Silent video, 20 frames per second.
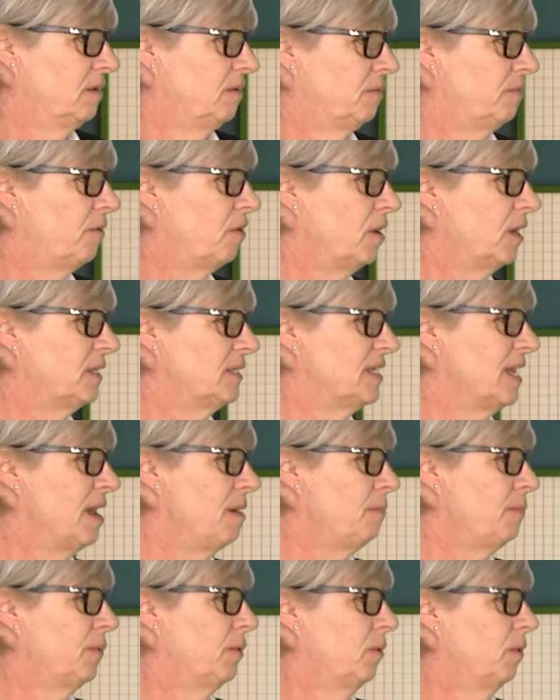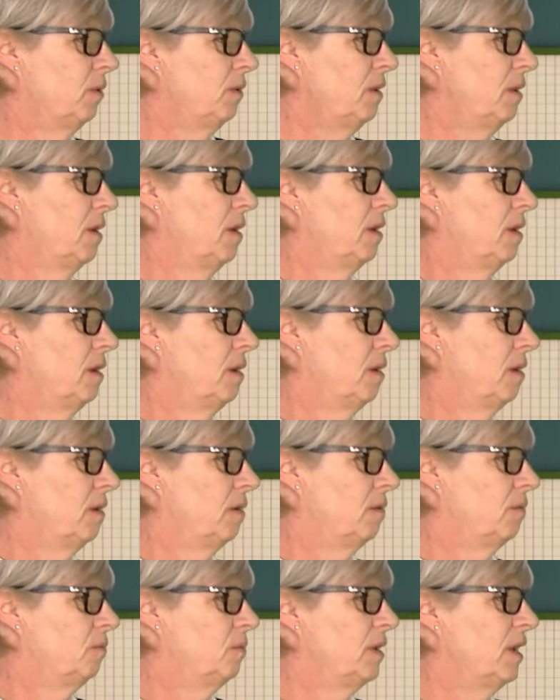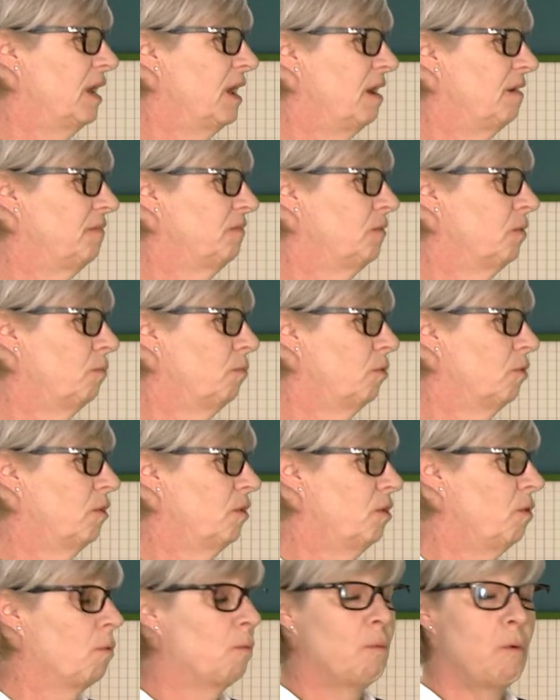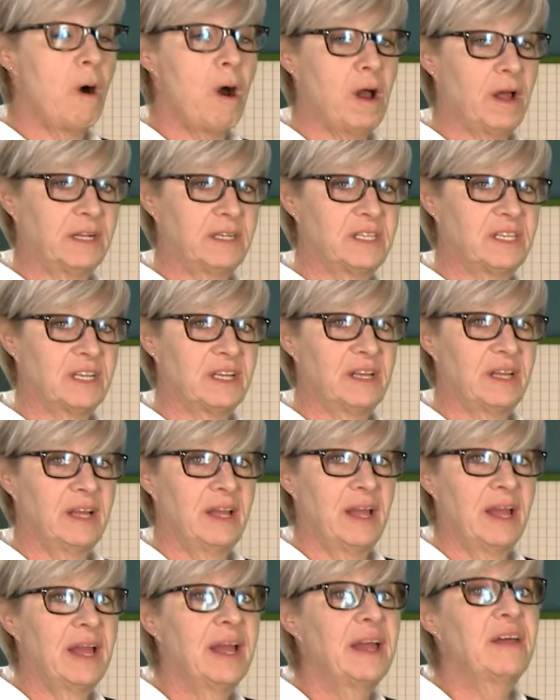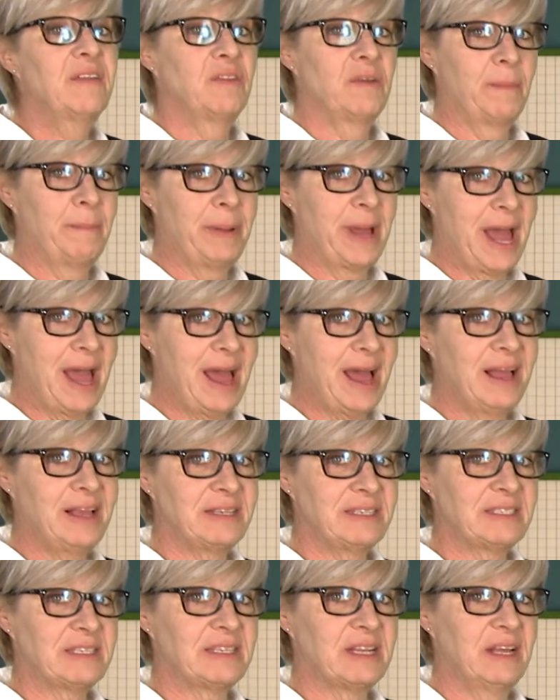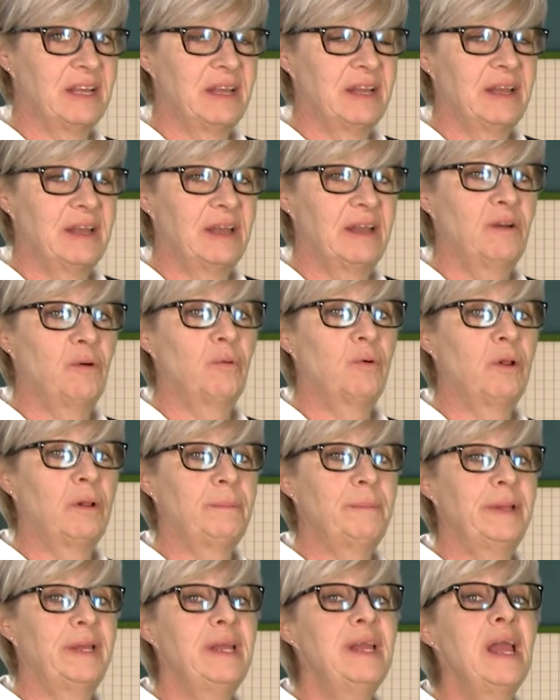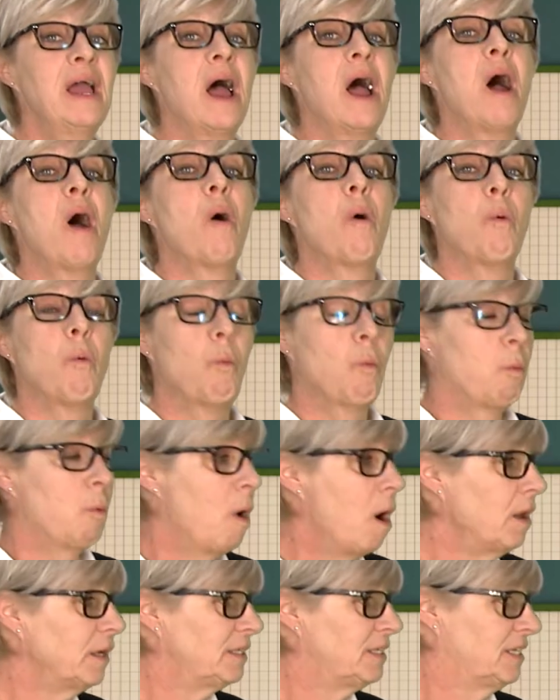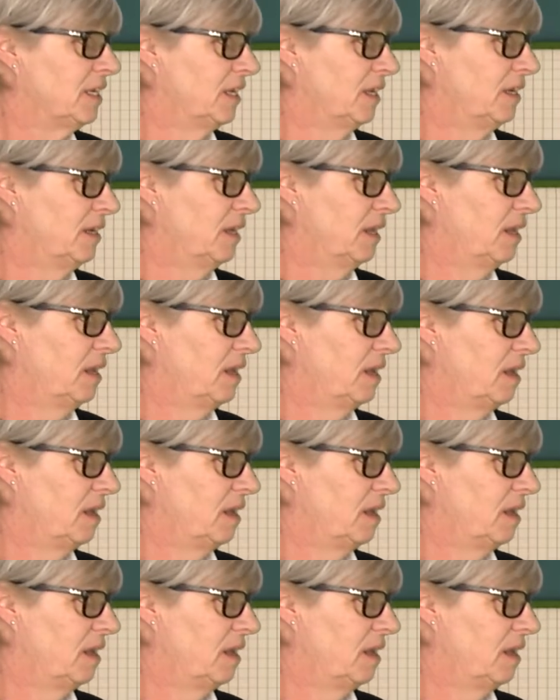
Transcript: For example, we have the word want. In the past, it will be wanted.